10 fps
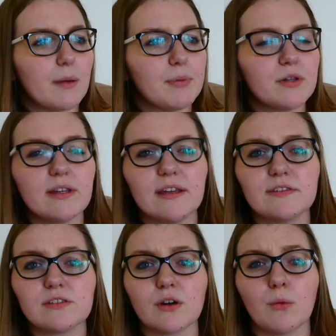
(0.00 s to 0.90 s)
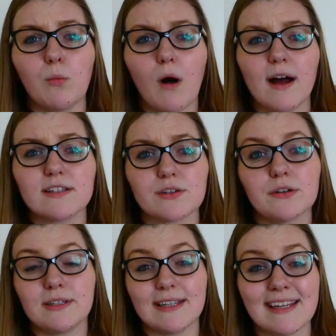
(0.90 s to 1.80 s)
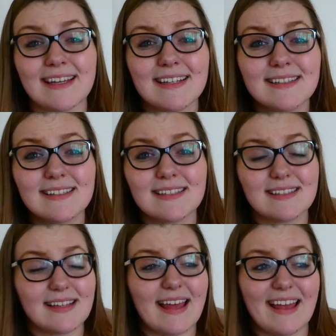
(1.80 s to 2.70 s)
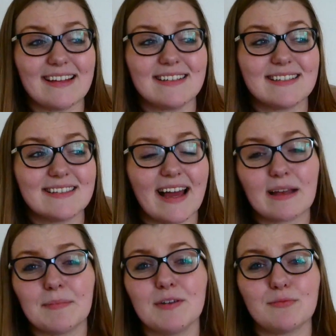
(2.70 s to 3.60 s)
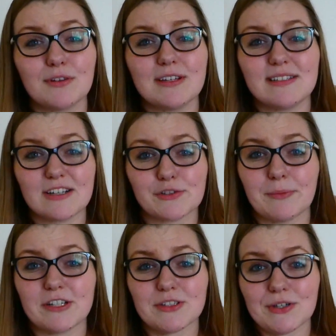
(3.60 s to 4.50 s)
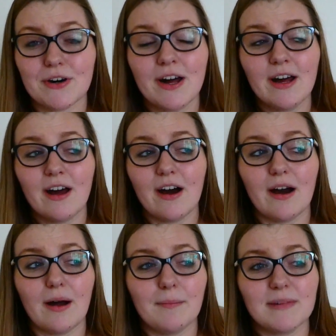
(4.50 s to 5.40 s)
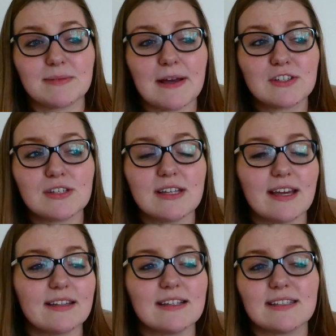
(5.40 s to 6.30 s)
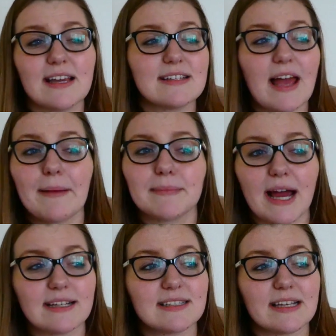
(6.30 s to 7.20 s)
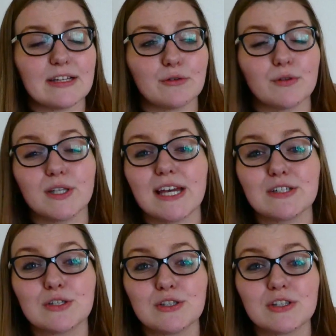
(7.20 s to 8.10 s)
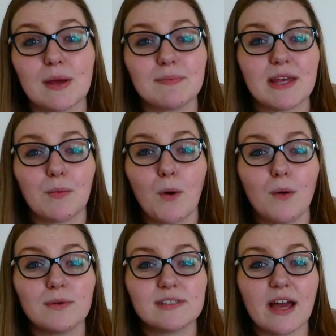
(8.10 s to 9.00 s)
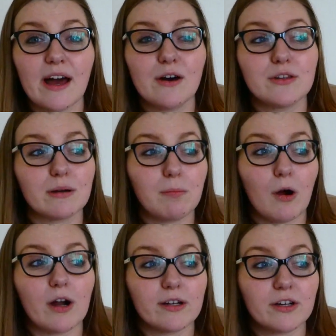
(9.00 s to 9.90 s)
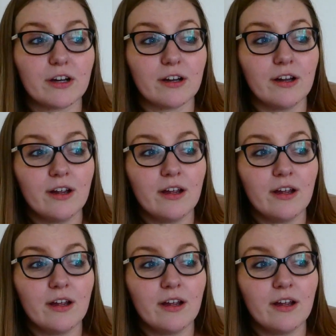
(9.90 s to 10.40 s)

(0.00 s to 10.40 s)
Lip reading: beliefs or wants or needs, and that can be really detrimental. Especially like, let's say a type 9 is in a relationship, they won't tell their partner